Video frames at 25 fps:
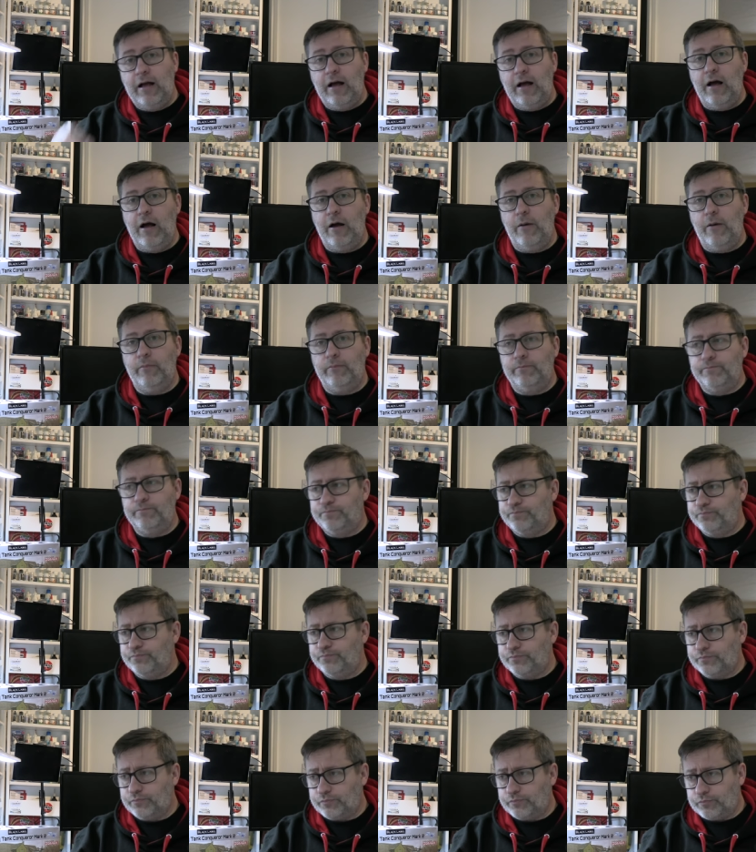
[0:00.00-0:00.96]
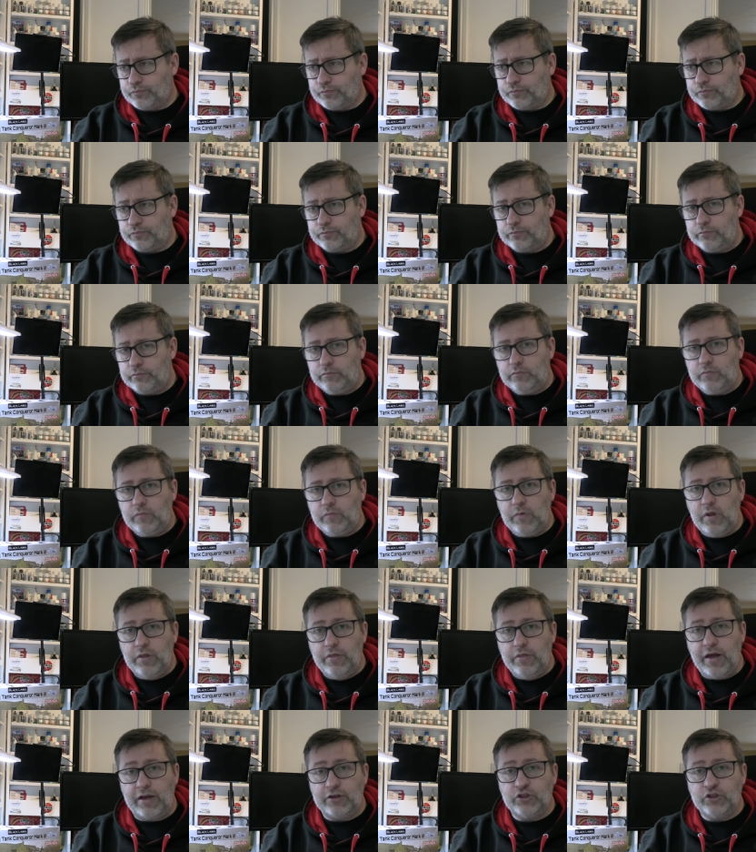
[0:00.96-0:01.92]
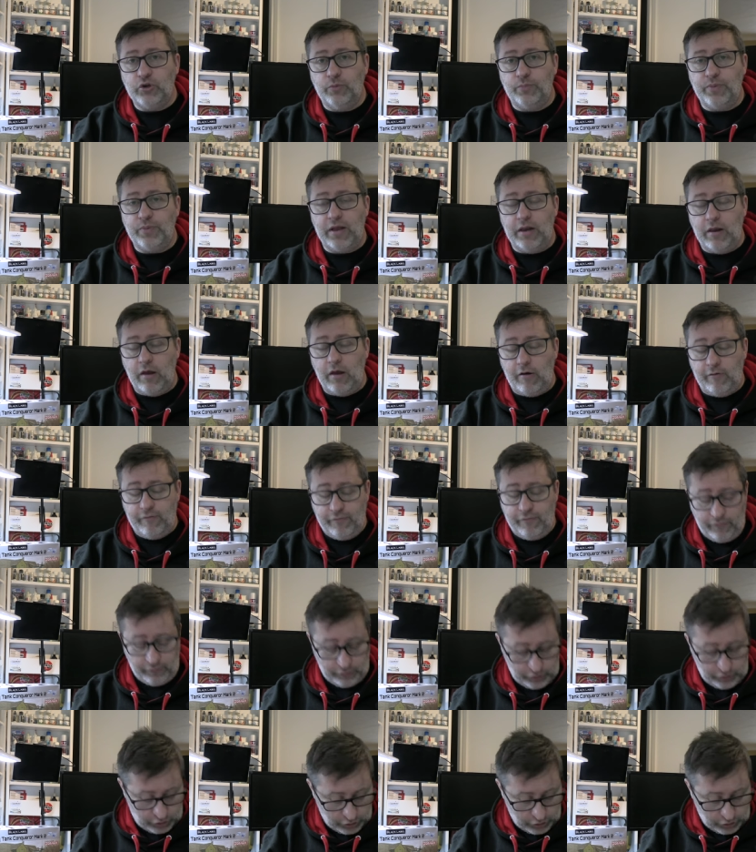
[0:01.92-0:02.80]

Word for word: um, that should be a lot of fun,